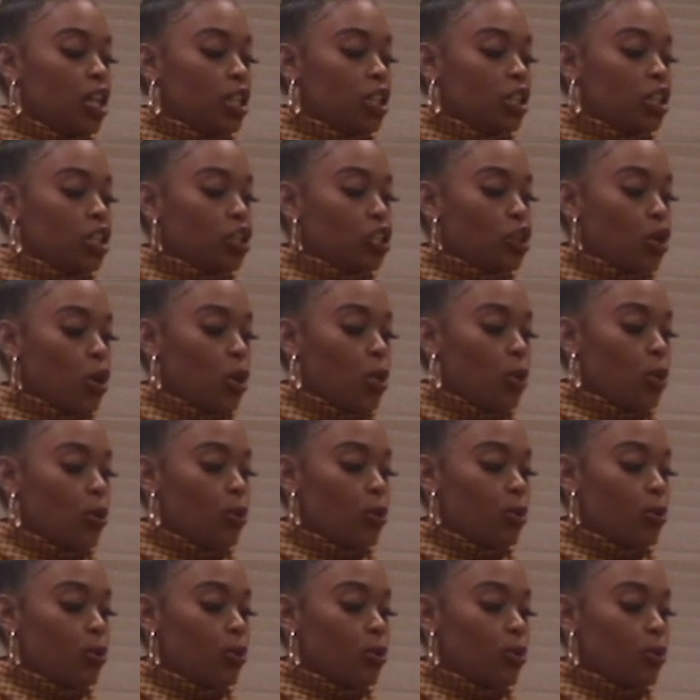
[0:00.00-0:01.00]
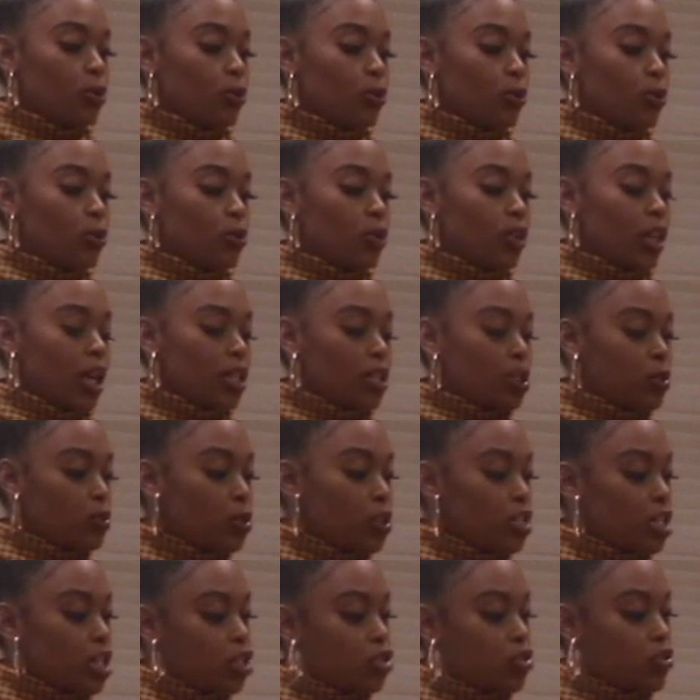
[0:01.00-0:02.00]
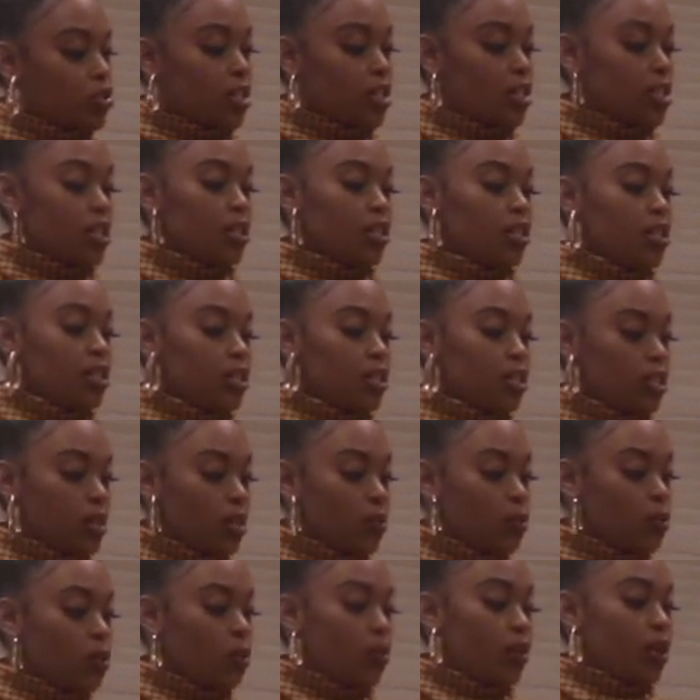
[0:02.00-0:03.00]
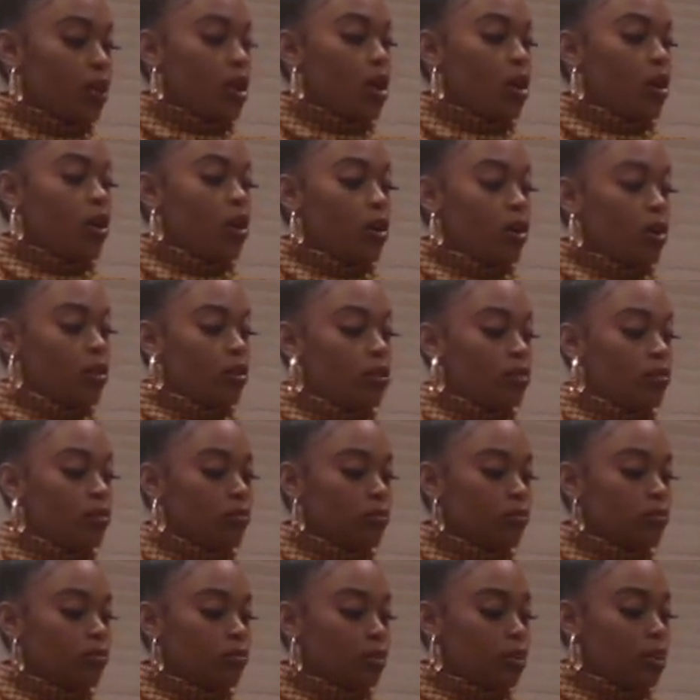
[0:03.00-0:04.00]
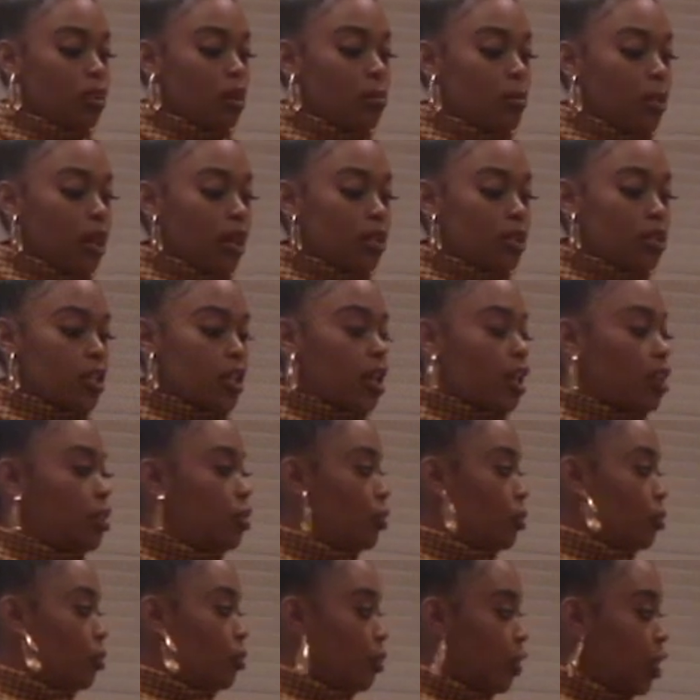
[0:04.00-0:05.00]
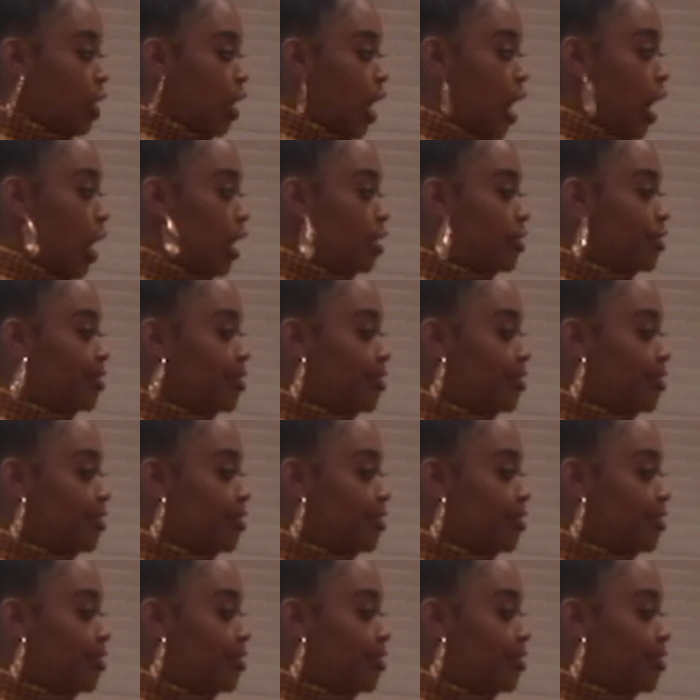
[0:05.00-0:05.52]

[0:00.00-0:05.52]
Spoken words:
So... that's what's interesting to see when we all come back together or not.